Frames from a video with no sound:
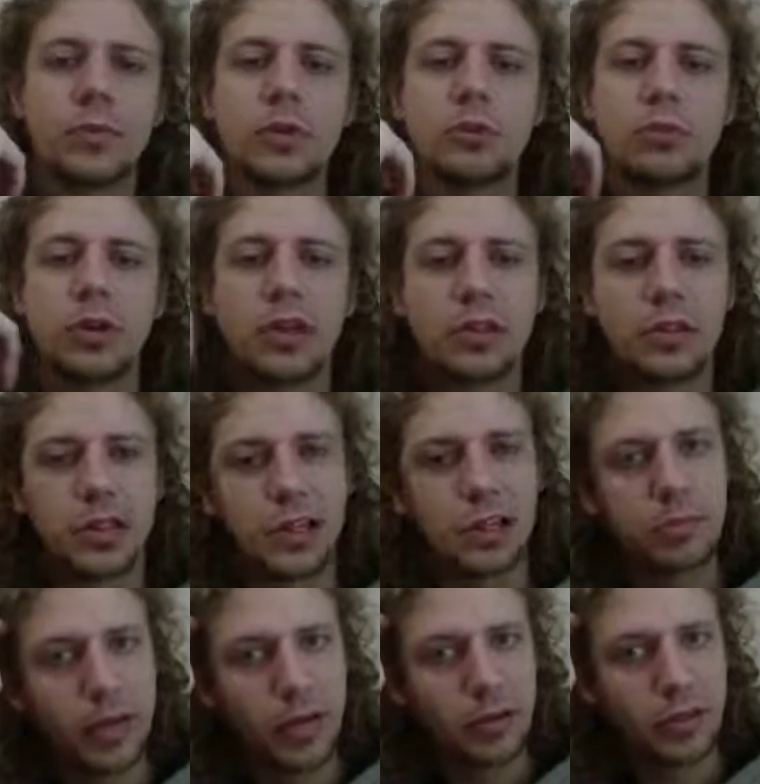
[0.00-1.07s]
What do you think
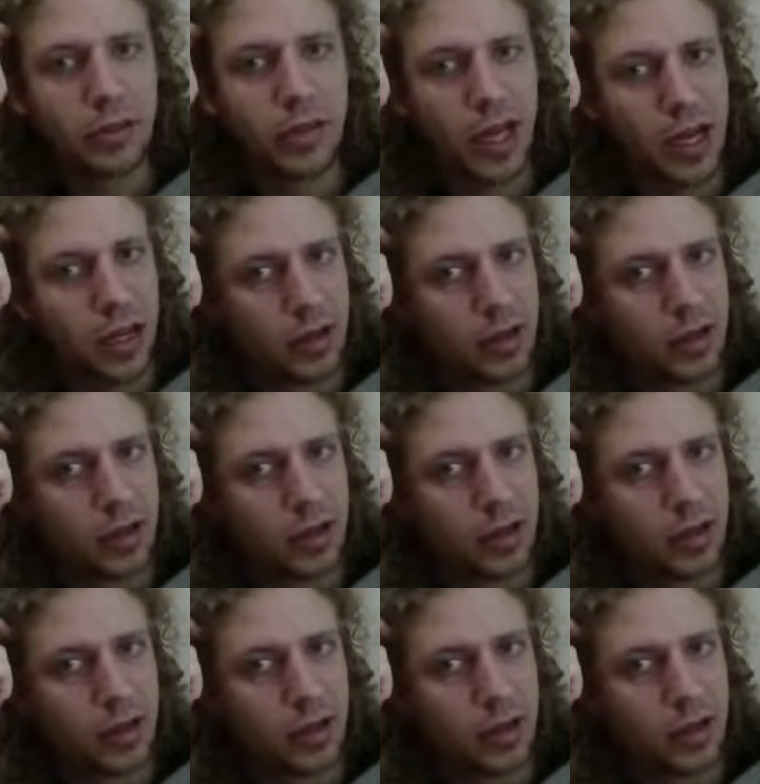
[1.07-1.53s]
about that?